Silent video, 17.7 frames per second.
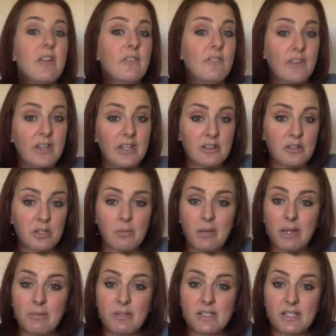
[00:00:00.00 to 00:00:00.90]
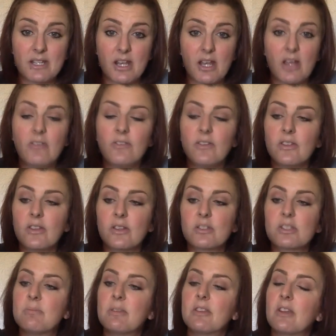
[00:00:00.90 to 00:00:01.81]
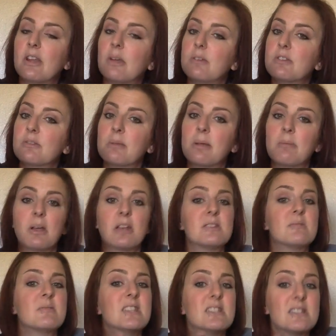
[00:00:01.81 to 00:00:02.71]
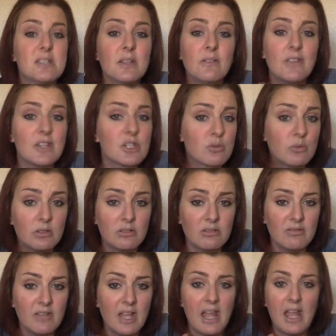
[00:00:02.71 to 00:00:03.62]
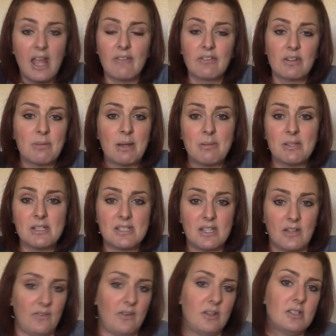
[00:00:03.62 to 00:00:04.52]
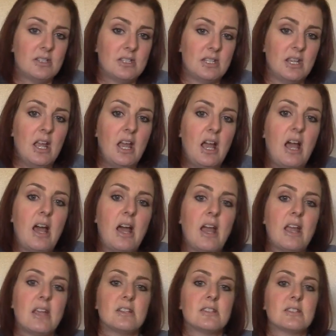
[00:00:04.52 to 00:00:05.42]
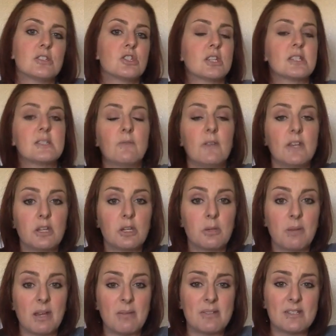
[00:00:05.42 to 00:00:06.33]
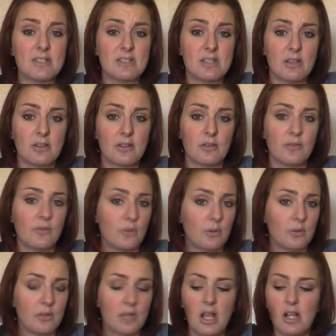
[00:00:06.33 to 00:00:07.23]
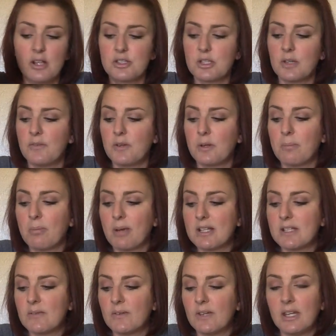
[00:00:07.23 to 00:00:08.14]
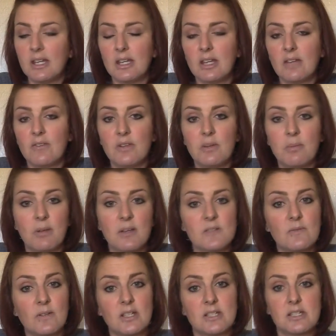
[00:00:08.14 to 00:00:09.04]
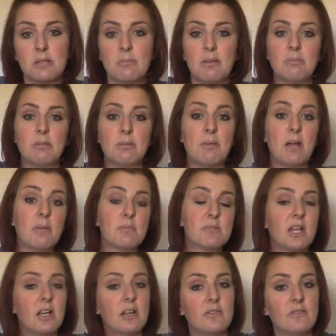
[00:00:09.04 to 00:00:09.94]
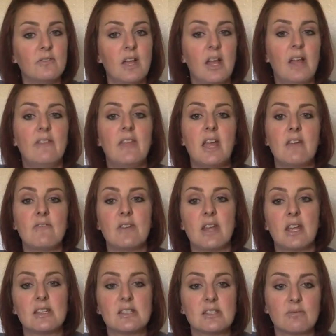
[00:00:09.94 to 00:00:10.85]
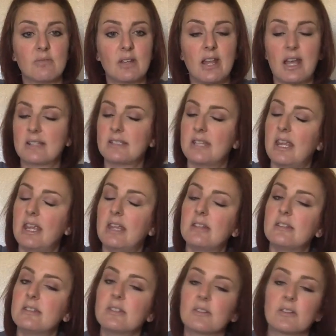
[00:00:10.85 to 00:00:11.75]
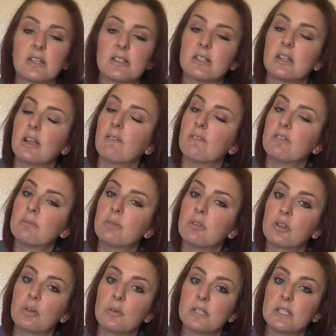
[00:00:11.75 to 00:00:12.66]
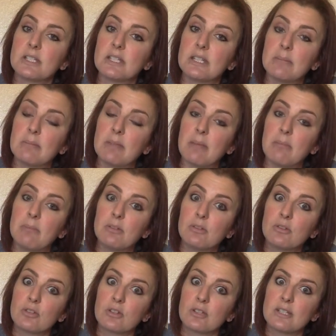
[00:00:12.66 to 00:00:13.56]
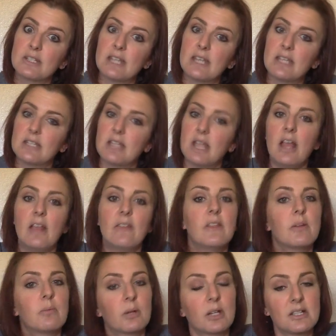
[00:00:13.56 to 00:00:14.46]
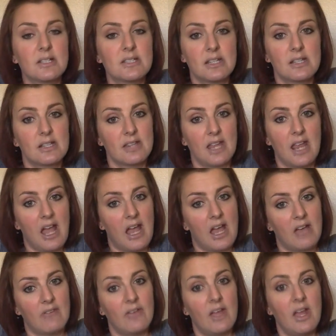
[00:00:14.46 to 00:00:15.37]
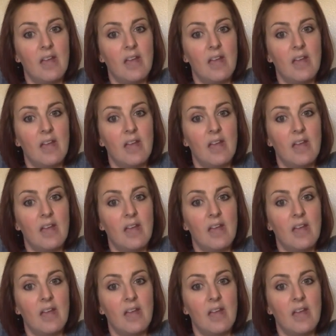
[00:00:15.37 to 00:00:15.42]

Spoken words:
feeding their babies enough. And there's something that I always remind moms: this is a visual. Every baby's different. I suggest feeding your babies until they're full. So if you're breastfeeding, if you breastfeed until the baby pops off, they have nice and relaxed hands, they're nice and comfortable, they're going to sleep, that milk drunk state, then we're going to say that they have